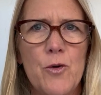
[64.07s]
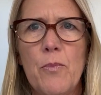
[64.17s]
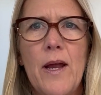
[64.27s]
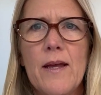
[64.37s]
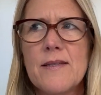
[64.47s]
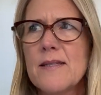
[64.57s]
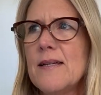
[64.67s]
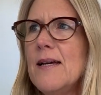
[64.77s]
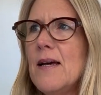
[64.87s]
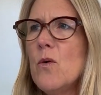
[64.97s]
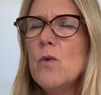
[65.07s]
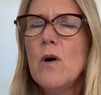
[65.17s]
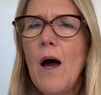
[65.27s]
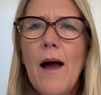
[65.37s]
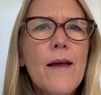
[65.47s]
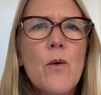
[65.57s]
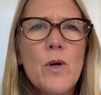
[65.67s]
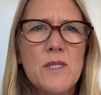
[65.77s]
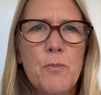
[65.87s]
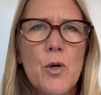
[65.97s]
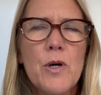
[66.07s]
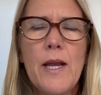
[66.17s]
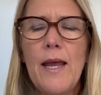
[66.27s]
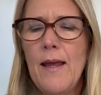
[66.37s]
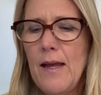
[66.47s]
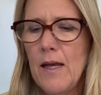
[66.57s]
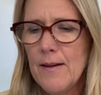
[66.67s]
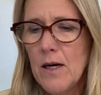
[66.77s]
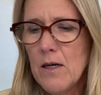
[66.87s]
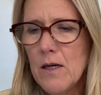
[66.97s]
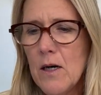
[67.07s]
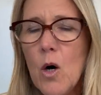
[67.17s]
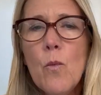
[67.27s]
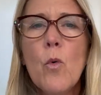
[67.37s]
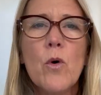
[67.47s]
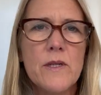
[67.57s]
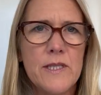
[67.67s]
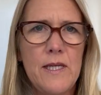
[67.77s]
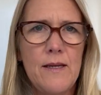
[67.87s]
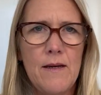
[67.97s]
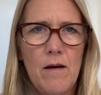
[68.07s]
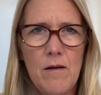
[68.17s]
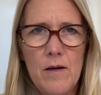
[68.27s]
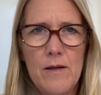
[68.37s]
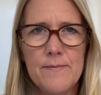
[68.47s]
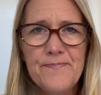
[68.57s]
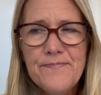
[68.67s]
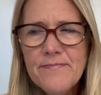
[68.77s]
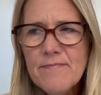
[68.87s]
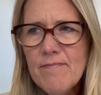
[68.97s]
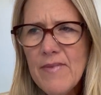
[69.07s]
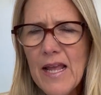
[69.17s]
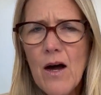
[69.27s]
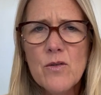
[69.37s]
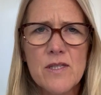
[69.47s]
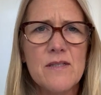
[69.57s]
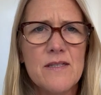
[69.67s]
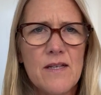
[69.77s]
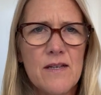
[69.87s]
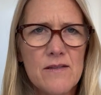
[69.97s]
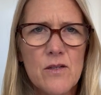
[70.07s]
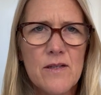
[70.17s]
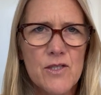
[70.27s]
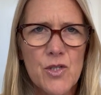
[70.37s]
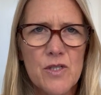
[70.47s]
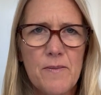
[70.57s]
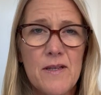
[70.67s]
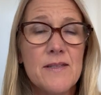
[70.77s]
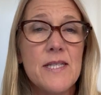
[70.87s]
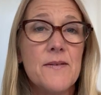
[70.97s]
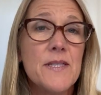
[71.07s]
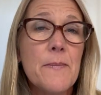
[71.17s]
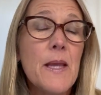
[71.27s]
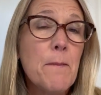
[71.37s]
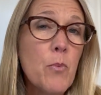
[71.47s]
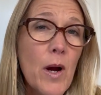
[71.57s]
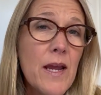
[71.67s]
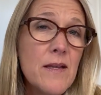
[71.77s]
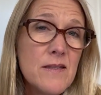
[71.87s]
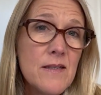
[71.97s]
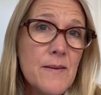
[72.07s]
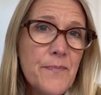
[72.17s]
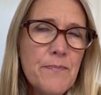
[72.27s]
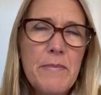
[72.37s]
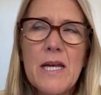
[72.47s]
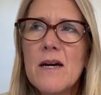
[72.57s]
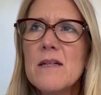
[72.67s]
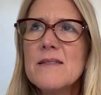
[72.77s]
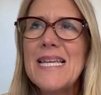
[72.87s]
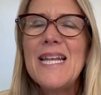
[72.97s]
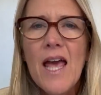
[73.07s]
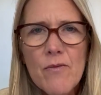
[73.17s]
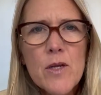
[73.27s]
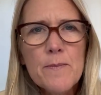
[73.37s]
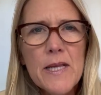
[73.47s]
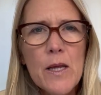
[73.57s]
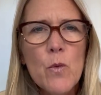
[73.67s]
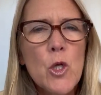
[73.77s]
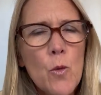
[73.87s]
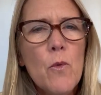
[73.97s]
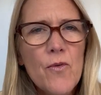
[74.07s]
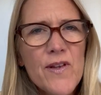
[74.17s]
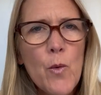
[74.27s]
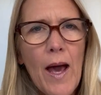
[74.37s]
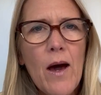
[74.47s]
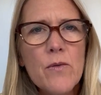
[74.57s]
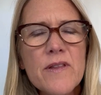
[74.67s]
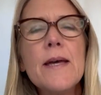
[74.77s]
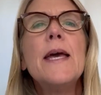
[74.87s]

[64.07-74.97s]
breaks. Well, I always put a home warranty on houses. It's a little insurance policy if something breaks, because inevitably when you move into a house,